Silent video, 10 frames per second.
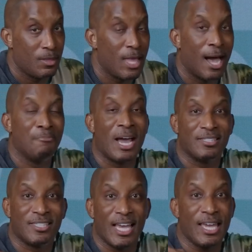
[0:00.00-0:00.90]
Now, I'm
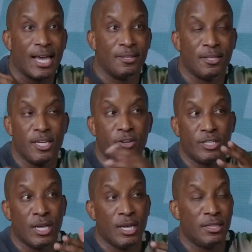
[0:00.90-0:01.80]
not saying, here it
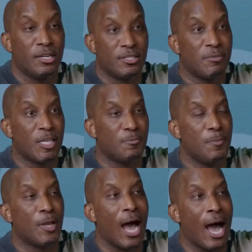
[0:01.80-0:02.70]
is. There are sometimes
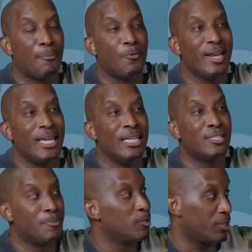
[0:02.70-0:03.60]
people are operating in
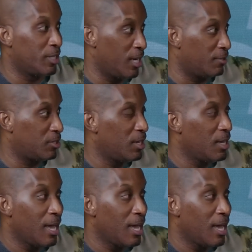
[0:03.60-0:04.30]
spiritual gifts